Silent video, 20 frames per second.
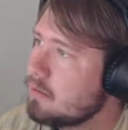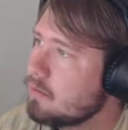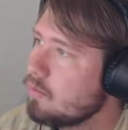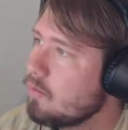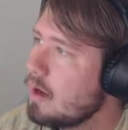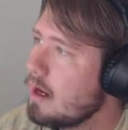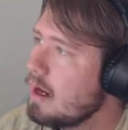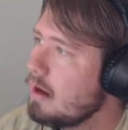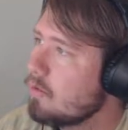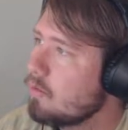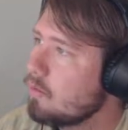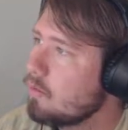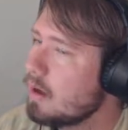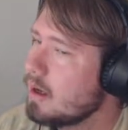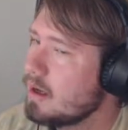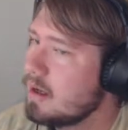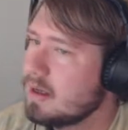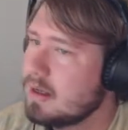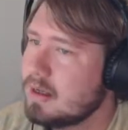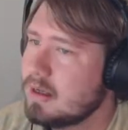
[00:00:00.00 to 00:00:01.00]
What?
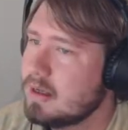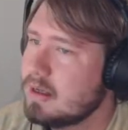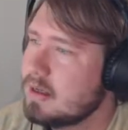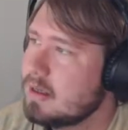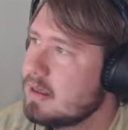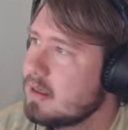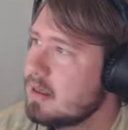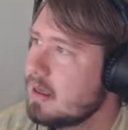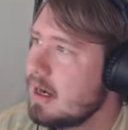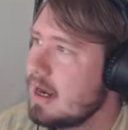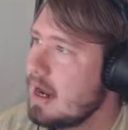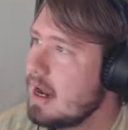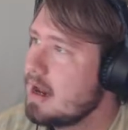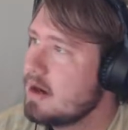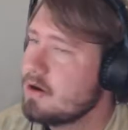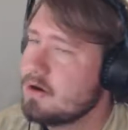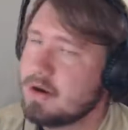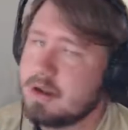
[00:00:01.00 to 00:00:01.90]
I don't